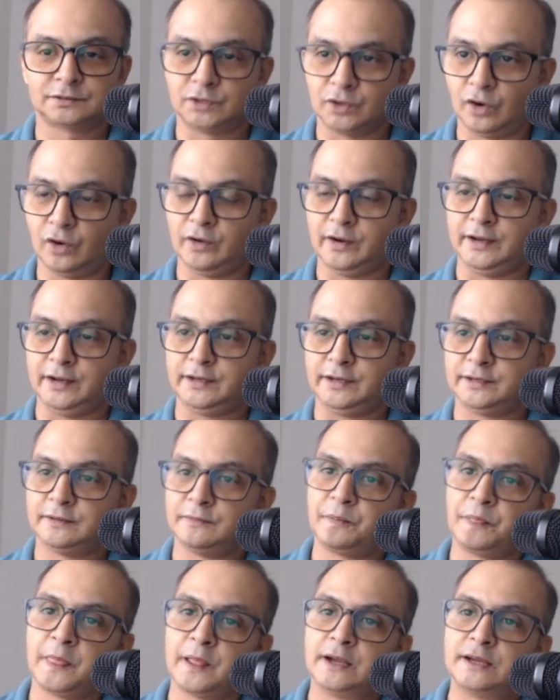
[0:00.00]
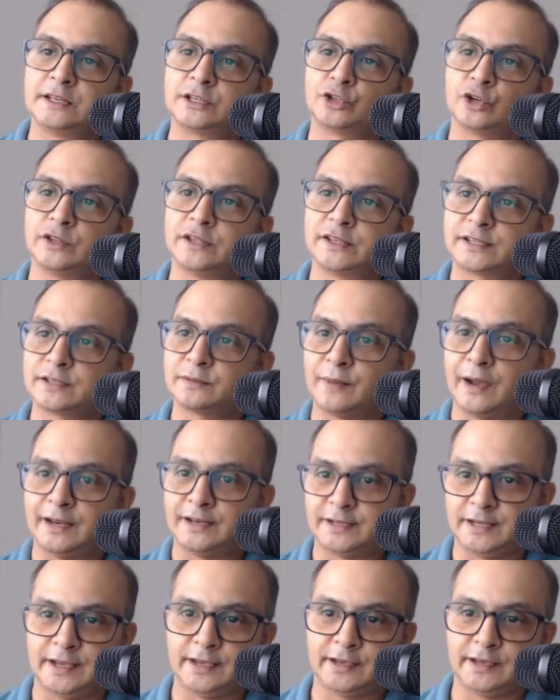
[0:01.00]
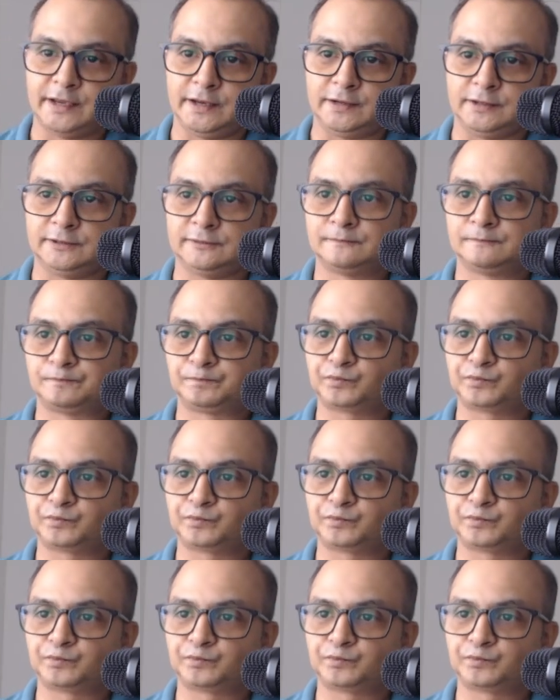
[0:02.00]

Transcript: Alright, so this is my take here.